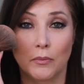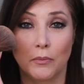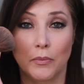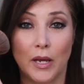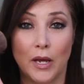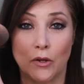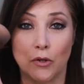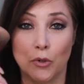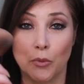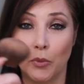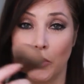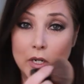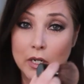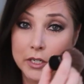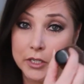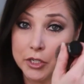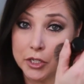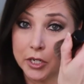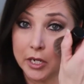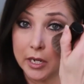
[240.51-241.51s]
powder
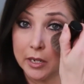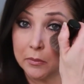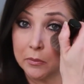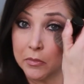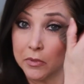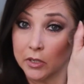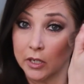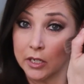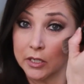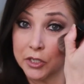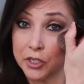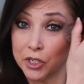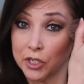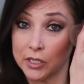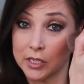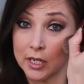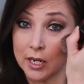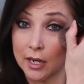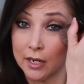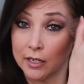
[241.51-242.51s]
brush and, and
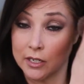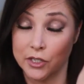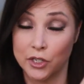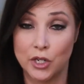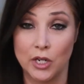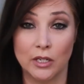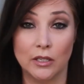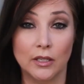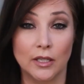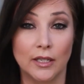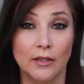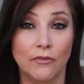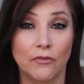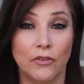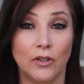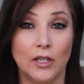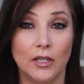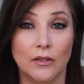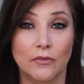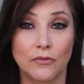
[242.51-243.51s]
just kind of gently
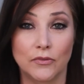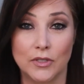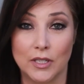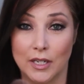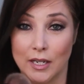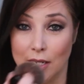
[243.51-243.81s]
fluffed